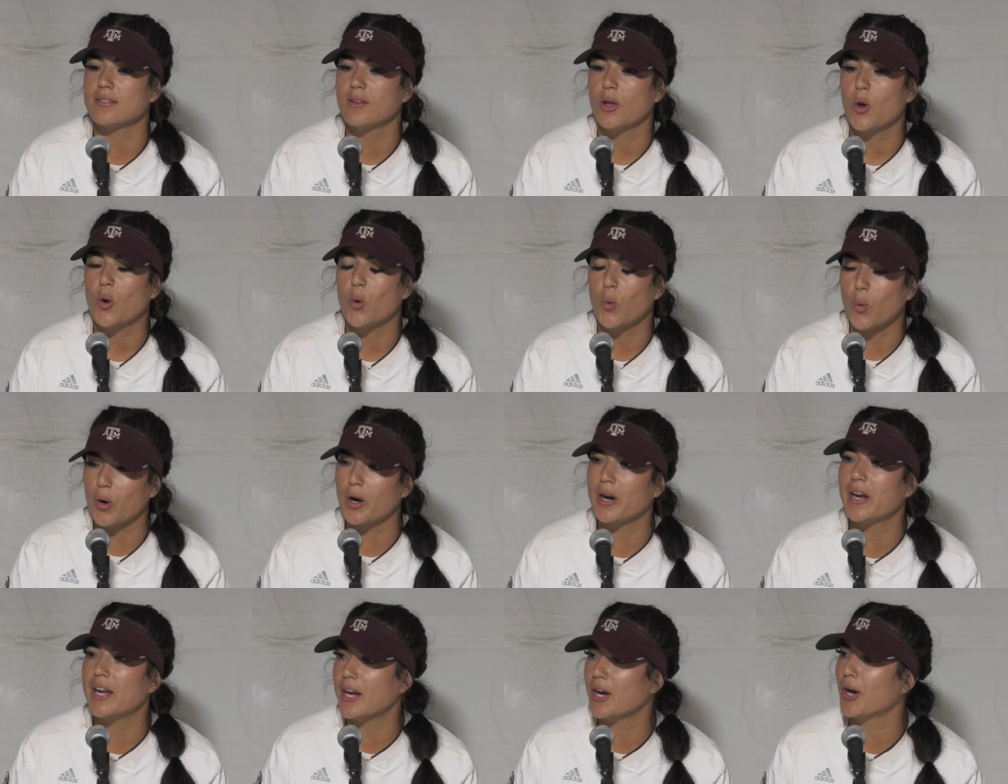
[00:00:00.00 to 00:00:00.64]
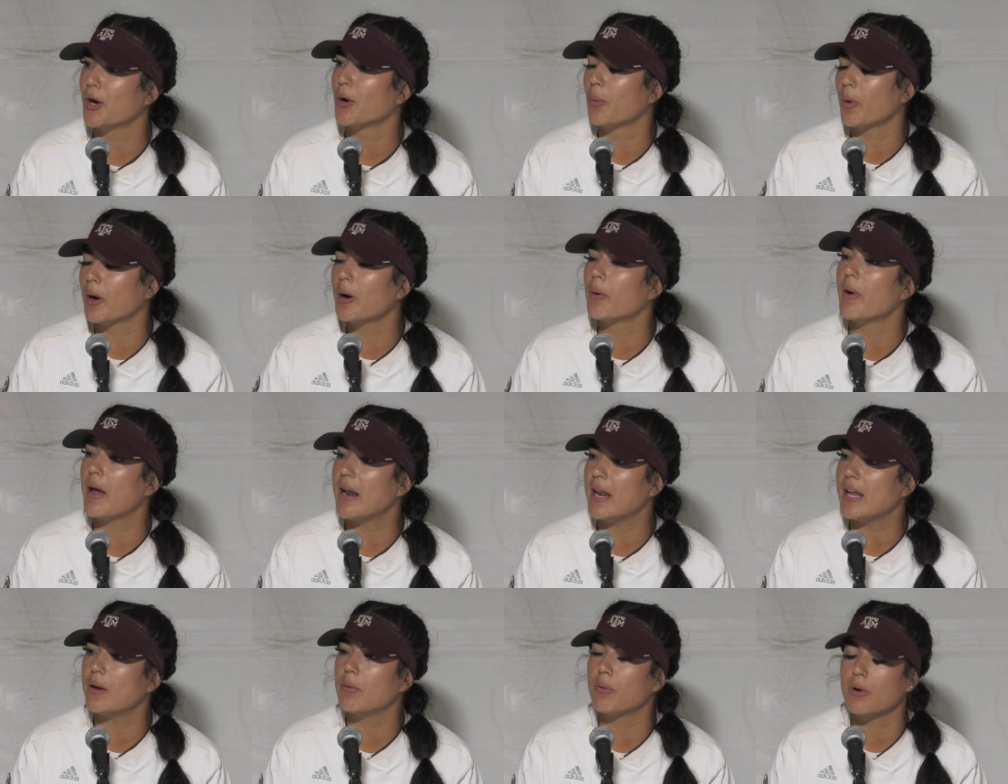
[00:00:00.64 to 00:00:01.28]
we're here, we're
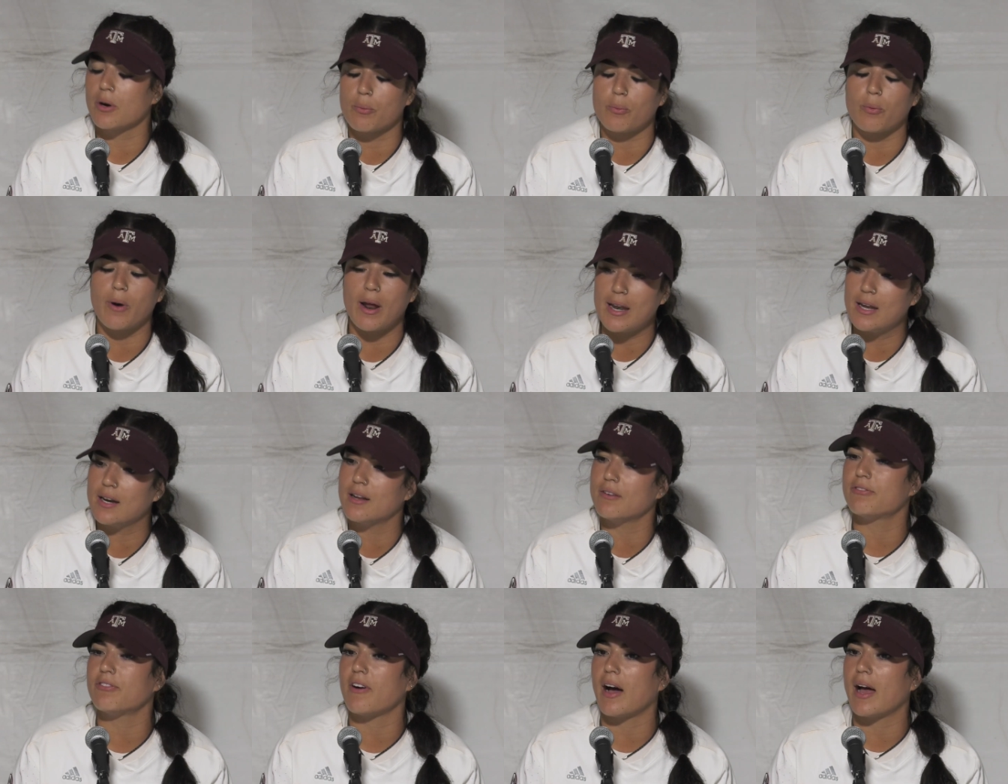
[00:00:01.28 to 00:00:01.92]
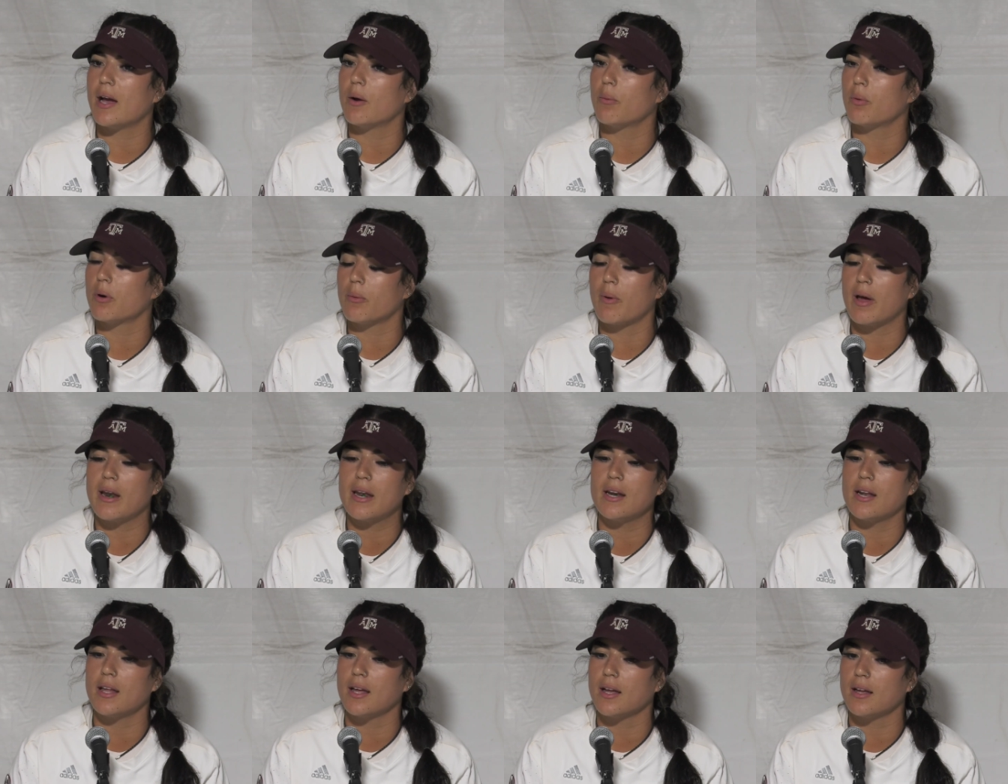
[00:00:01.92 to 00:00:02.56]
ready, we're ready to fight, we're
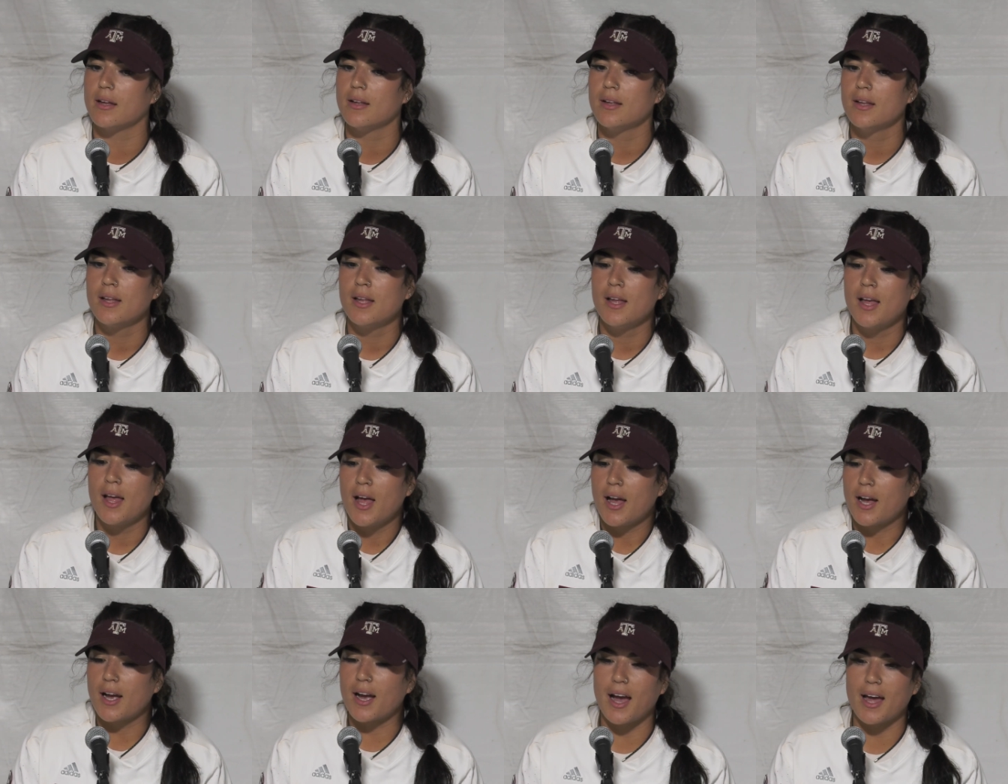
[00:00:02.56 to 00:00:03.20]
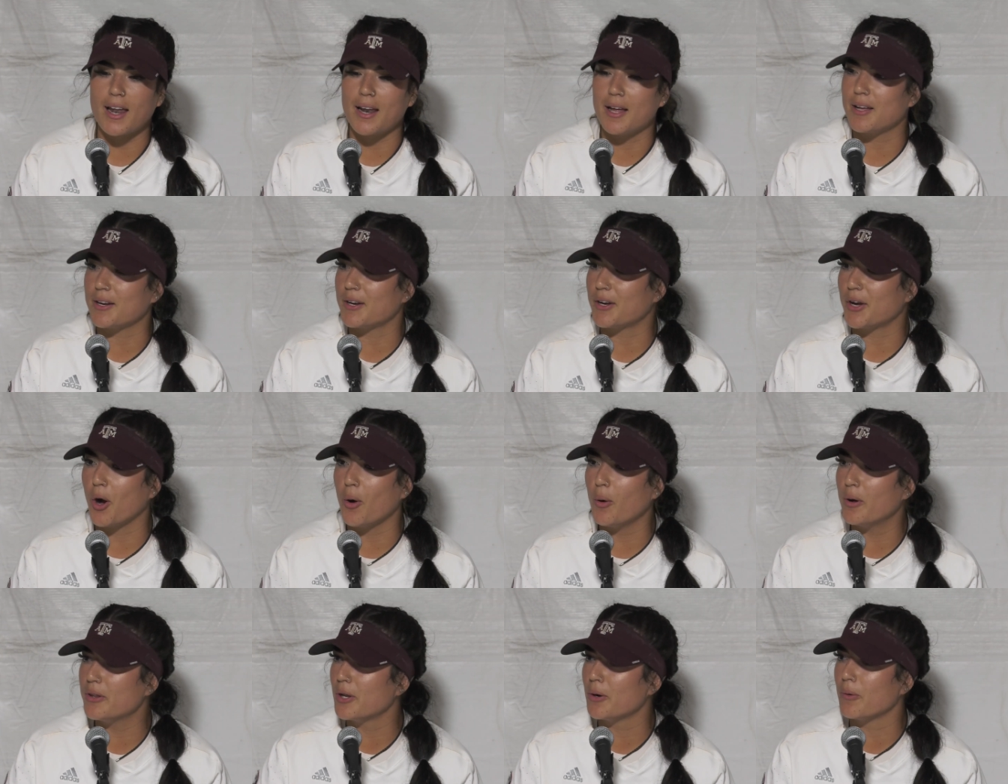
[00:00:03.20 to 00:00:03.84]
ready to kind of
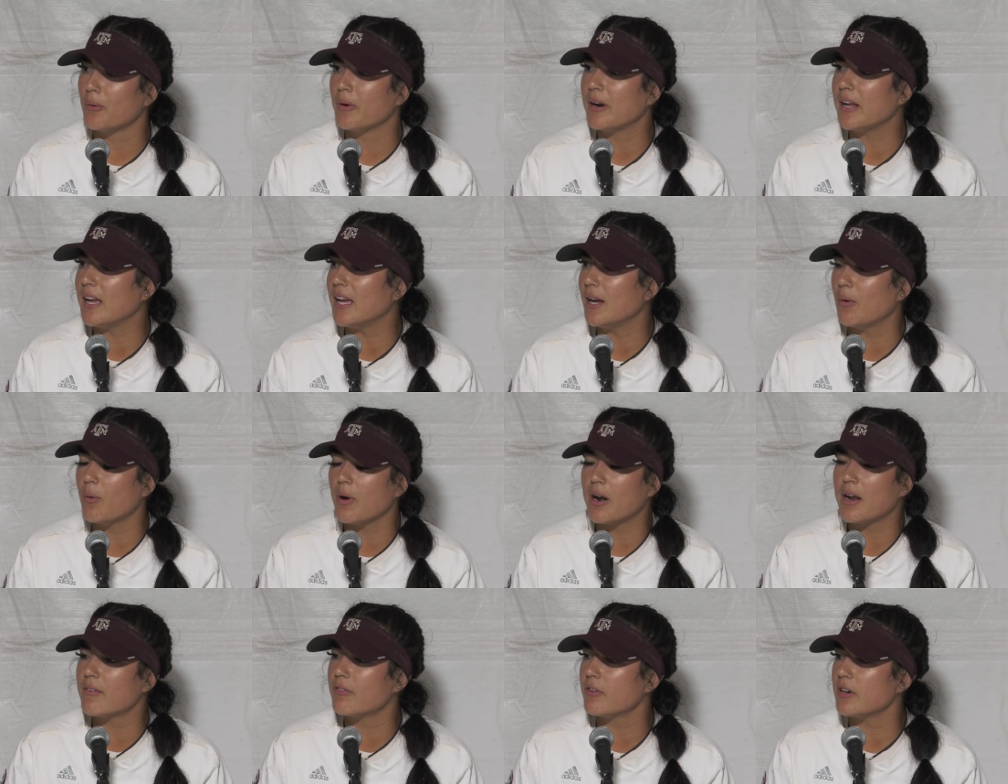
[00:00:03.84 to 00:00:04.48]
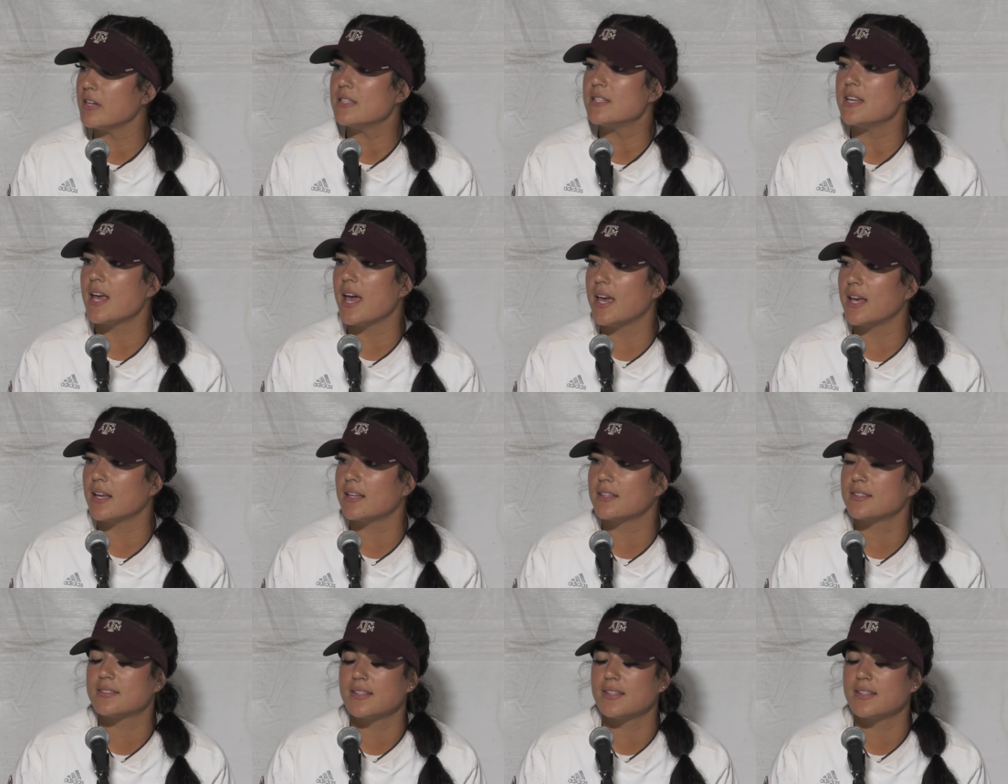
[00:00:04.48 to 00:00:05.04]
go in the ring, whatever it takes.